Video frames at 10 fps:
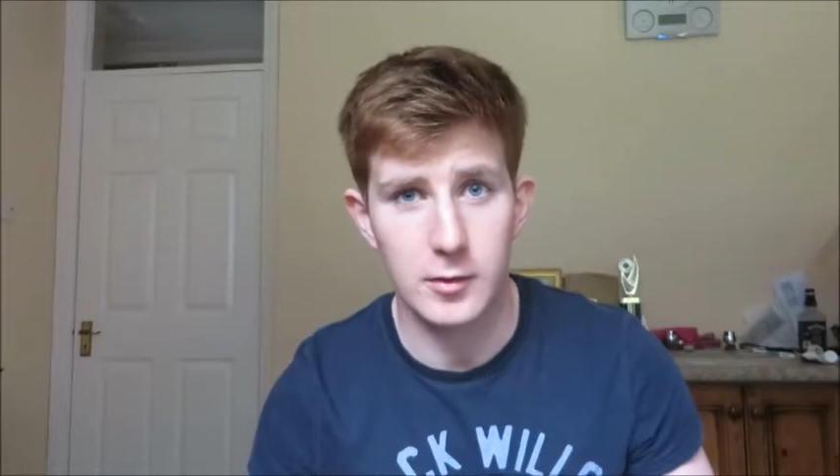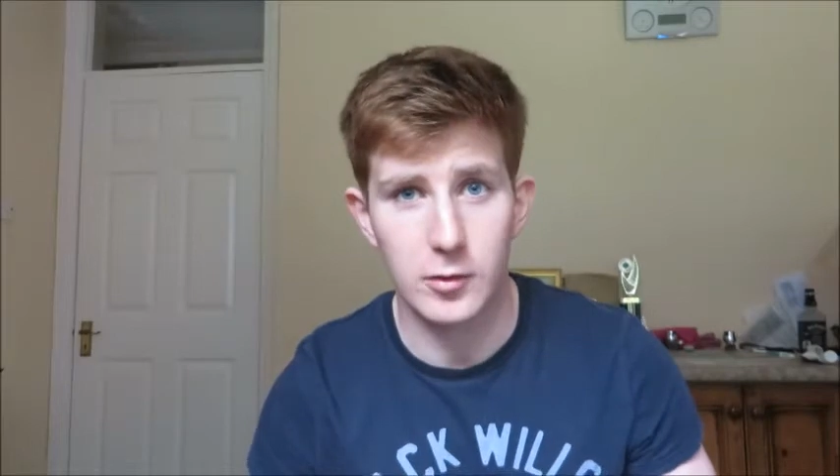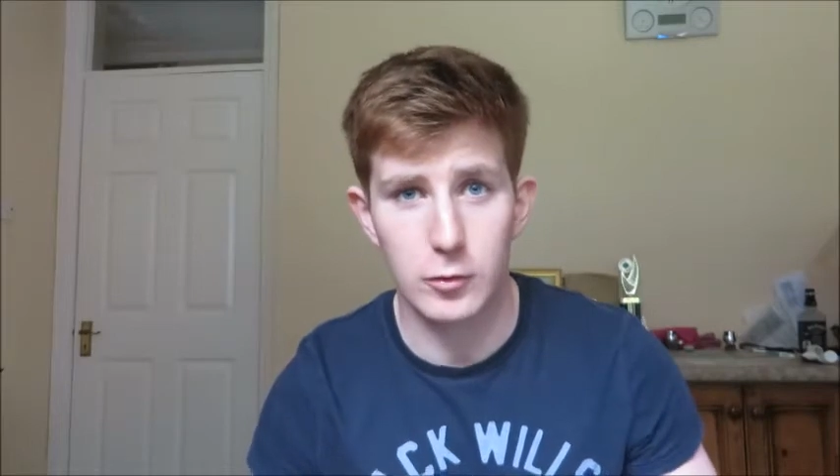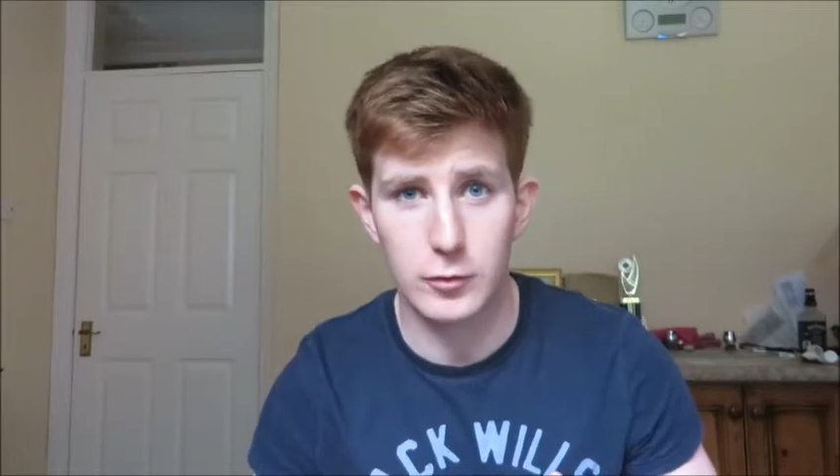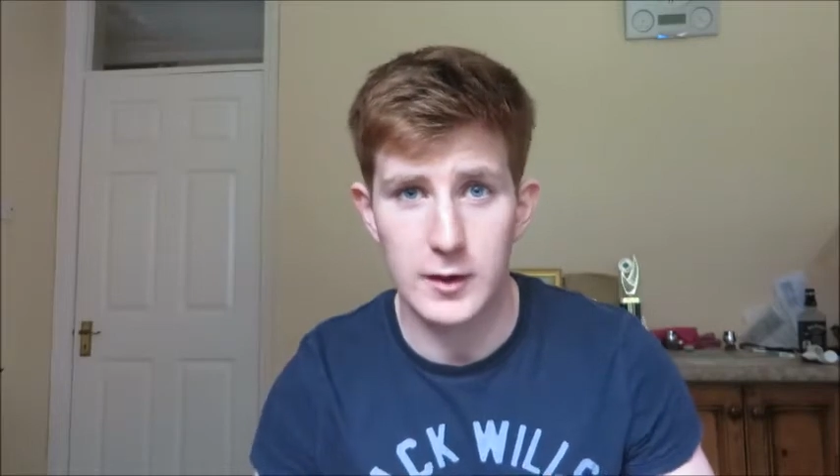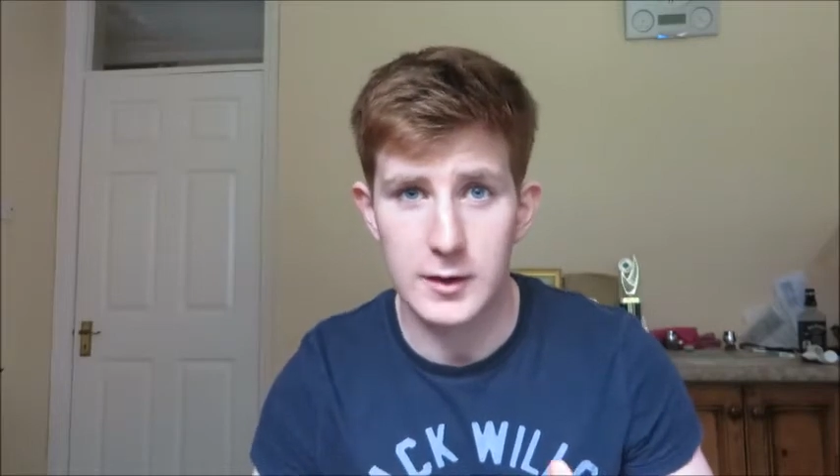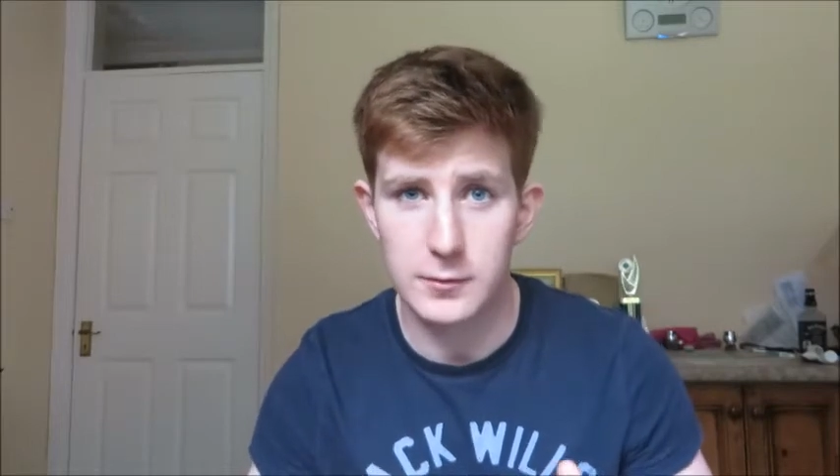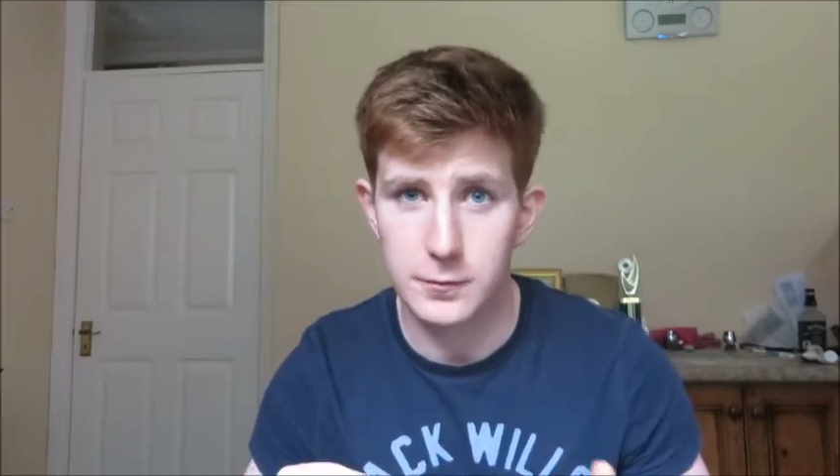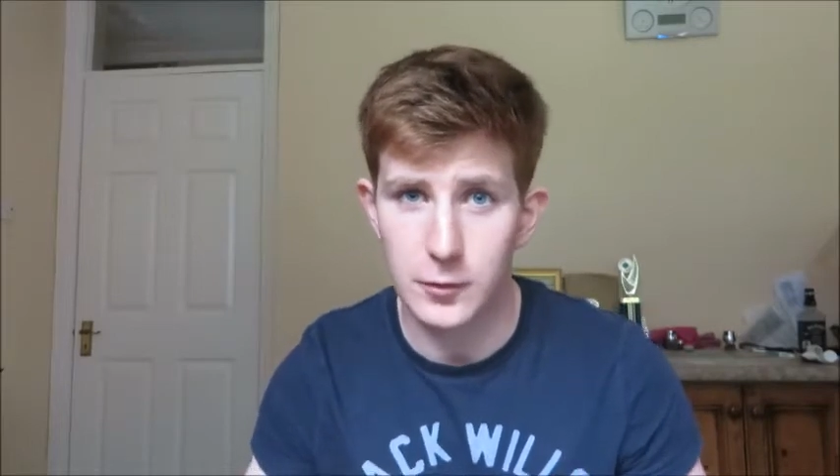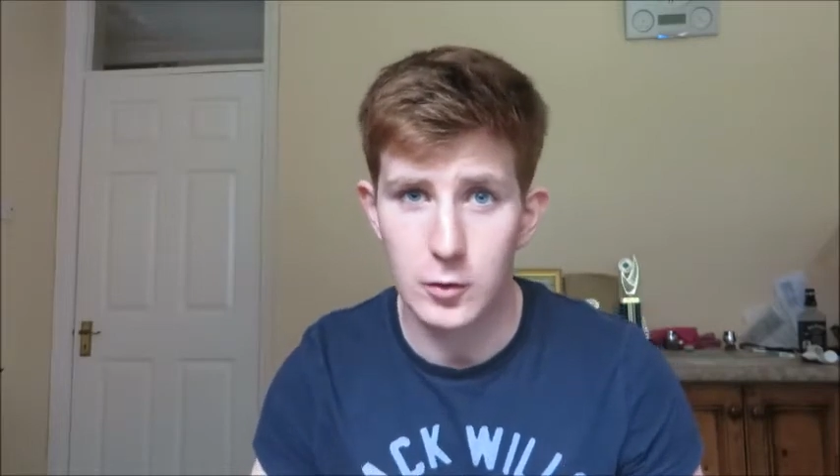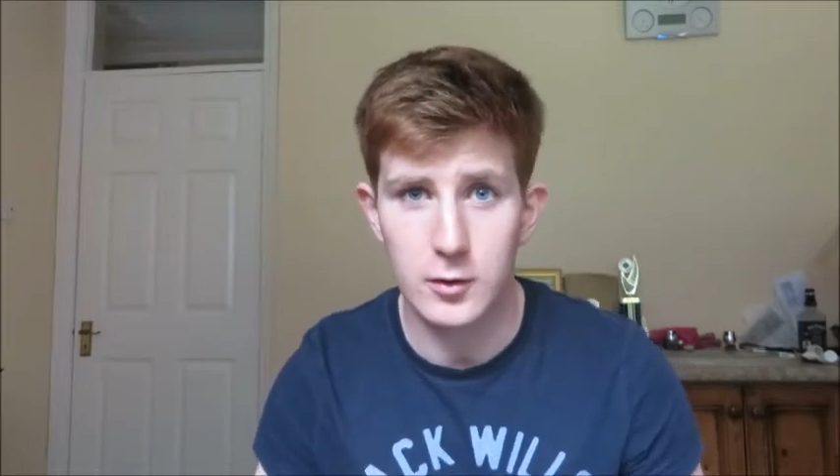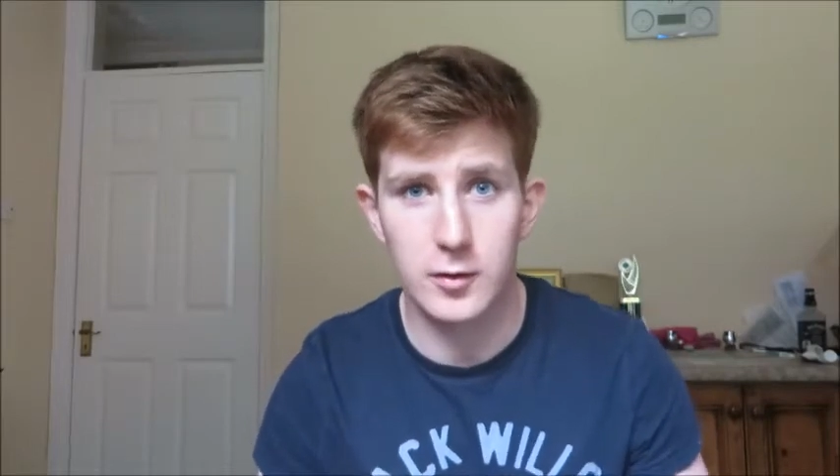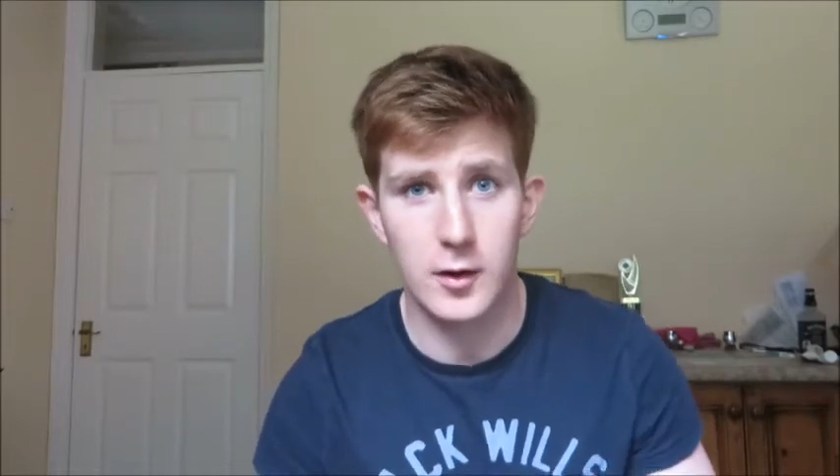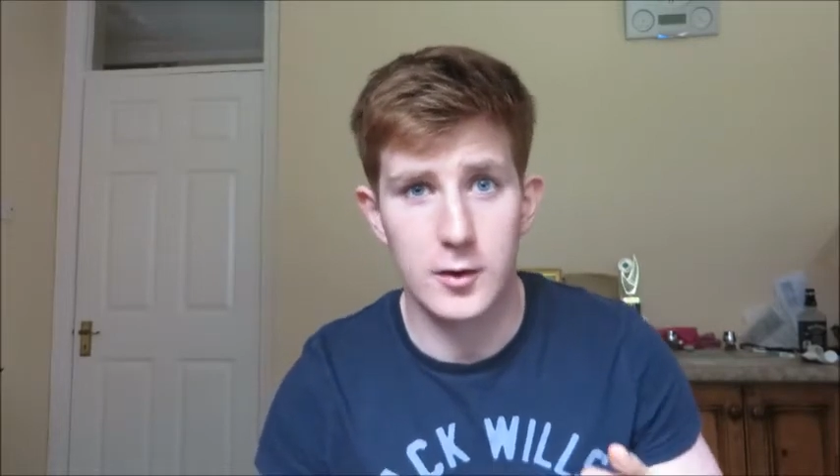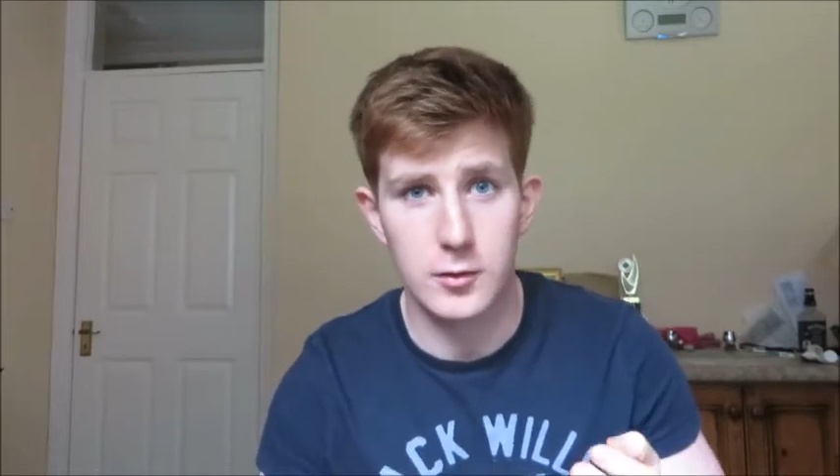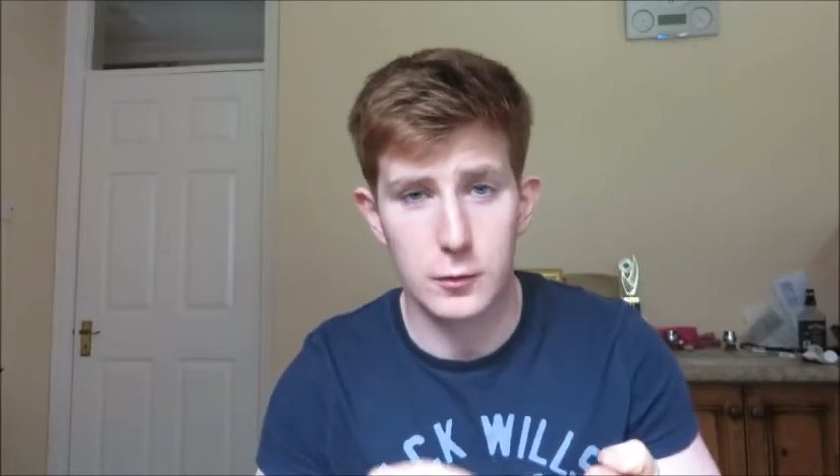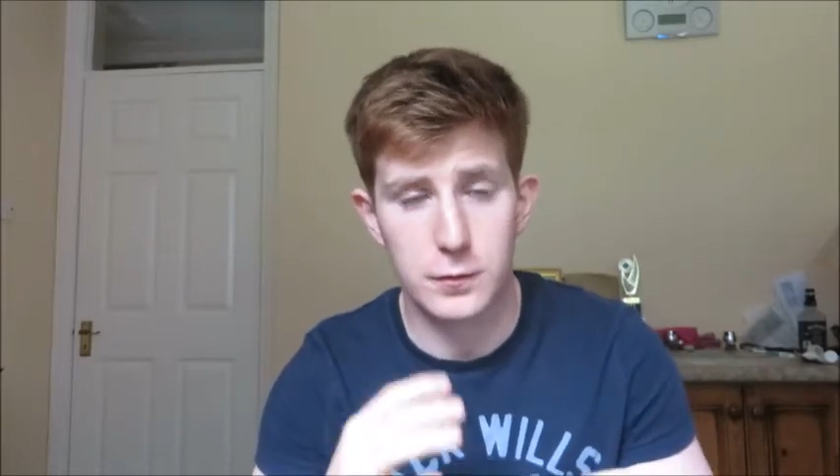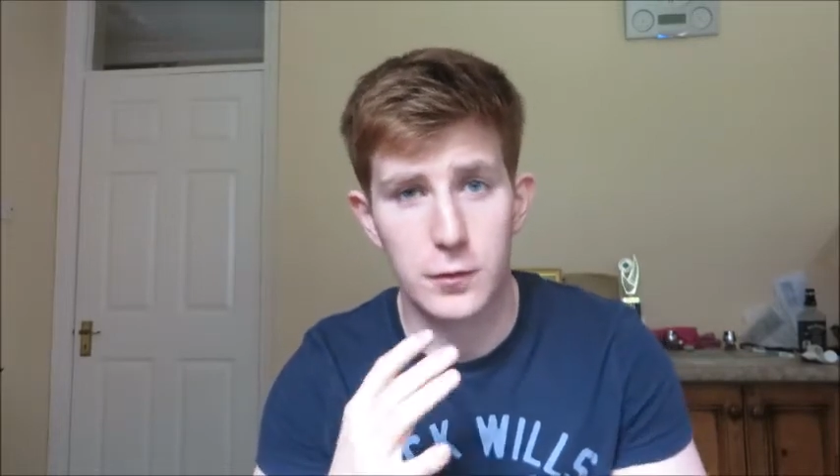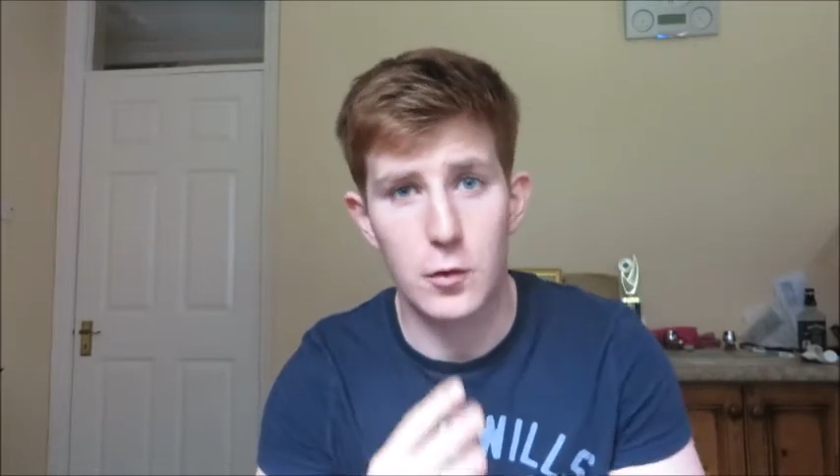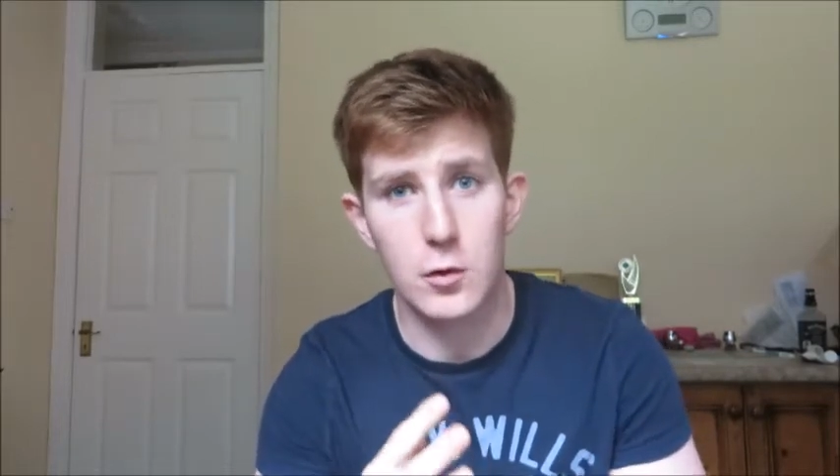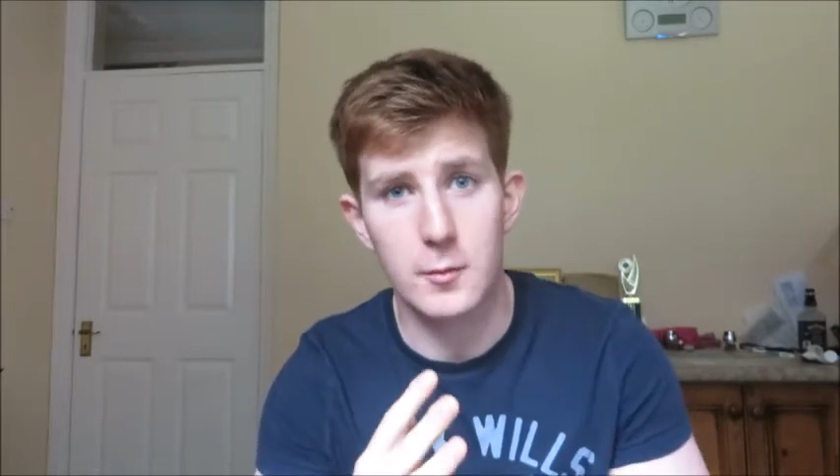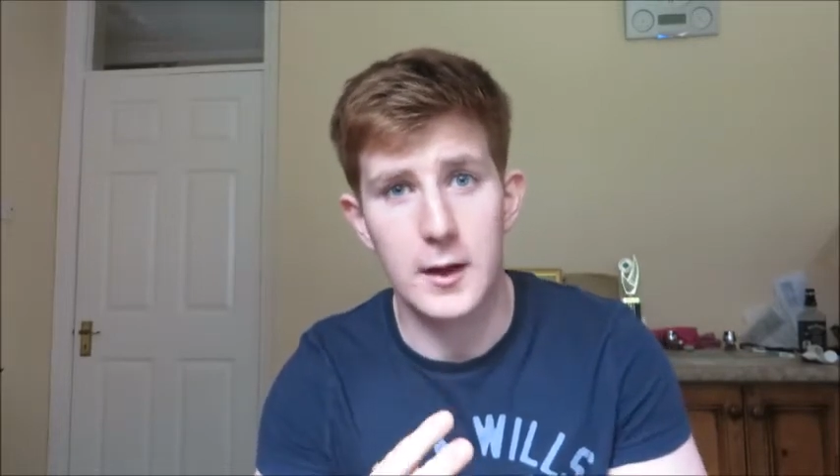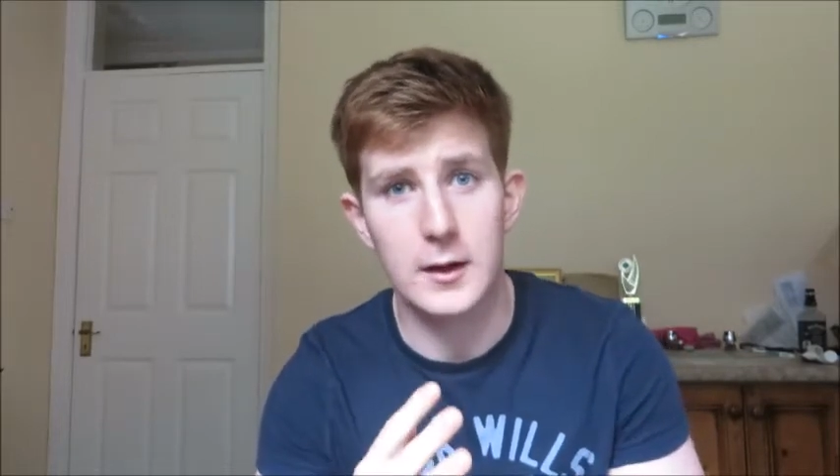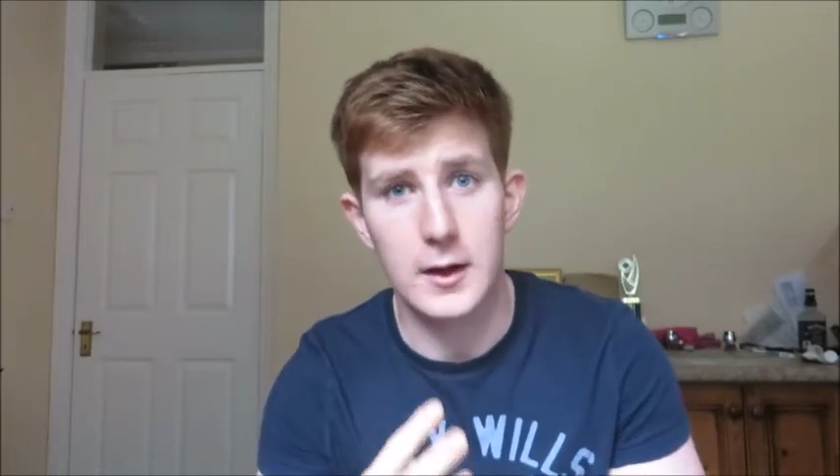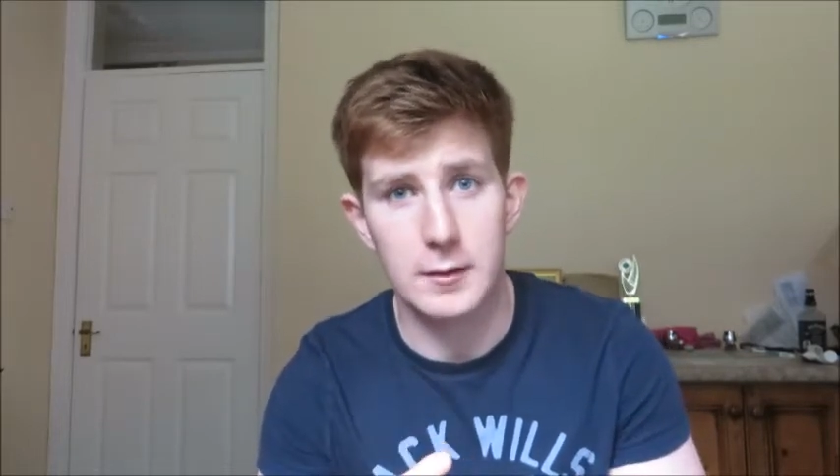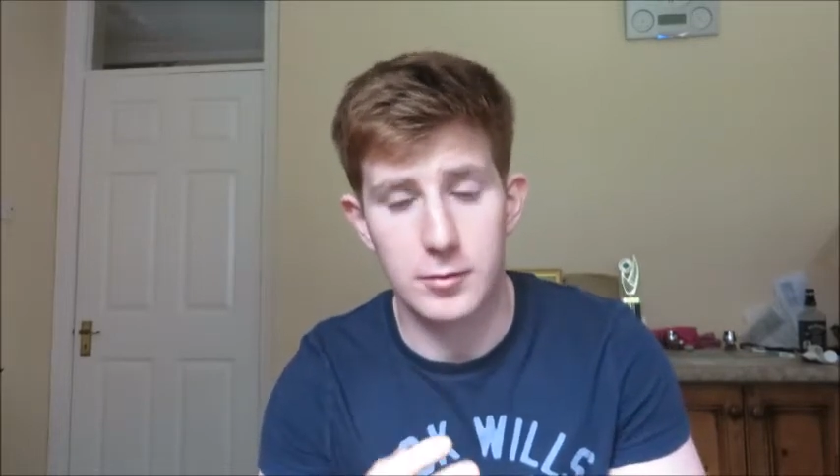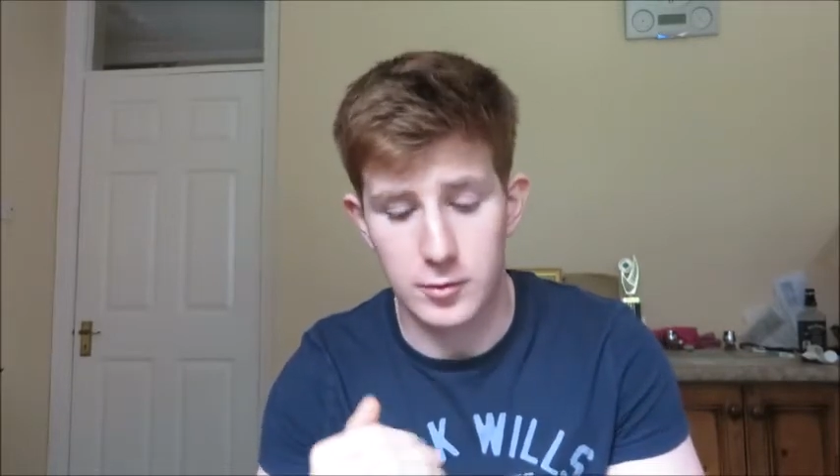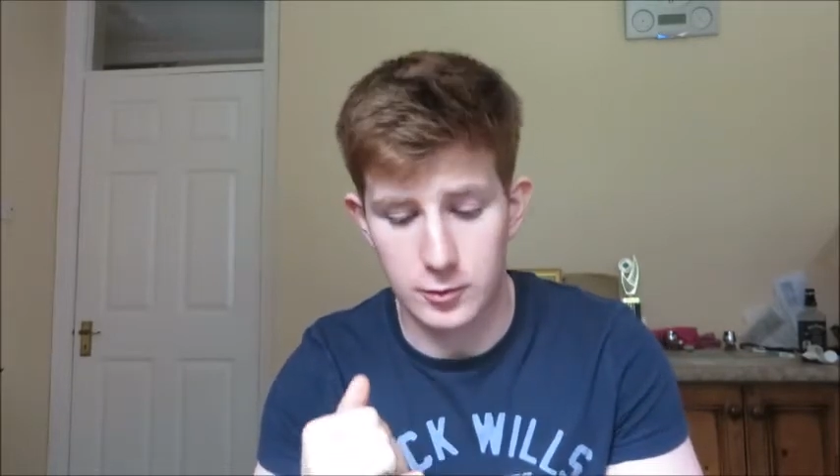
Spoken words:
So really focus on your 4 main lifts: